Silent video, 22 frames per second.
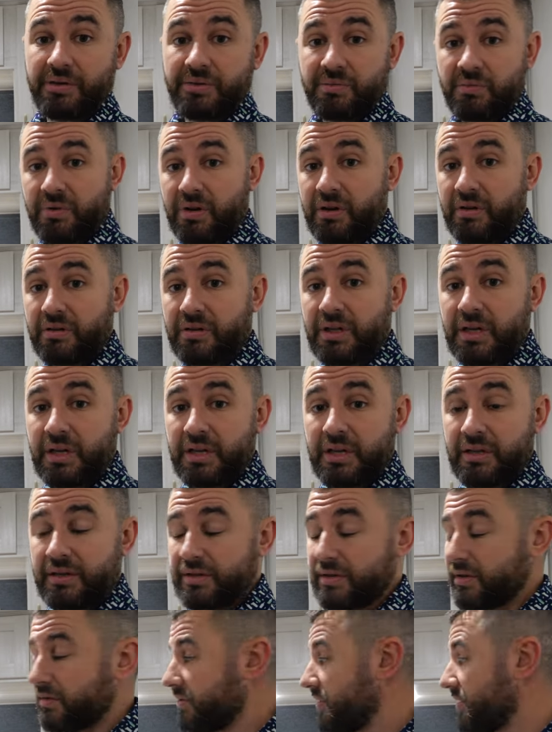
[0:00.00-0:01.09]
as well,
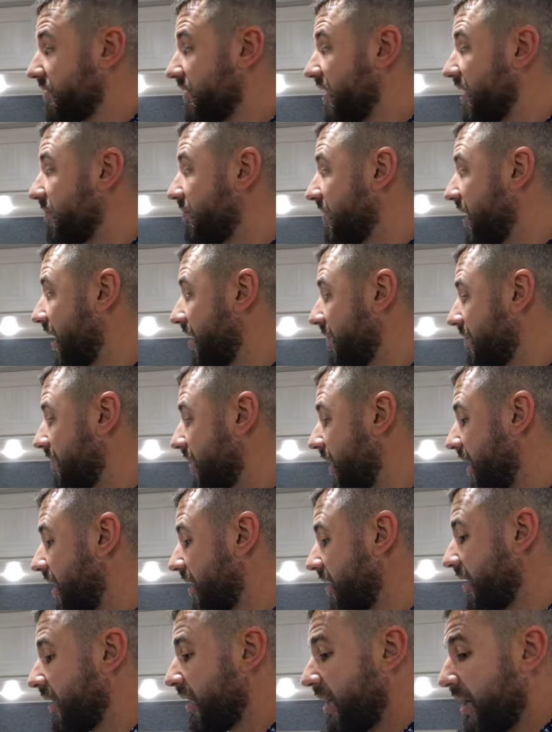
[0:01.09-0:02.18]
so just keep that in
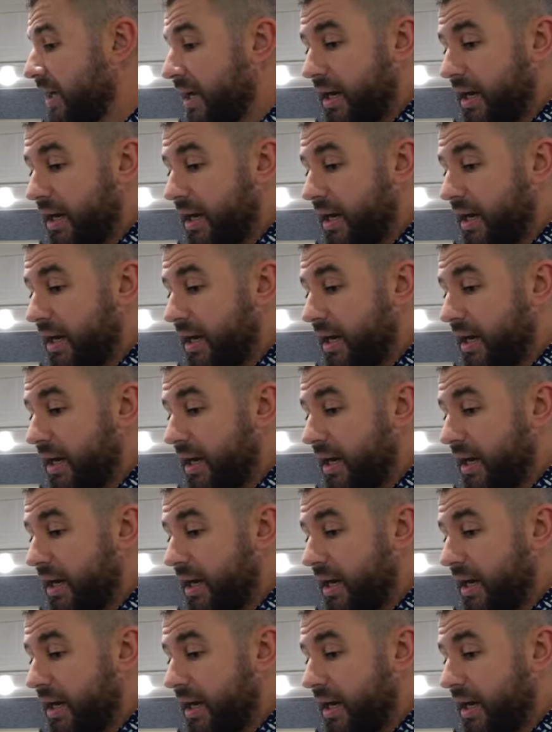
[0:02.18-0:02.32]
mind.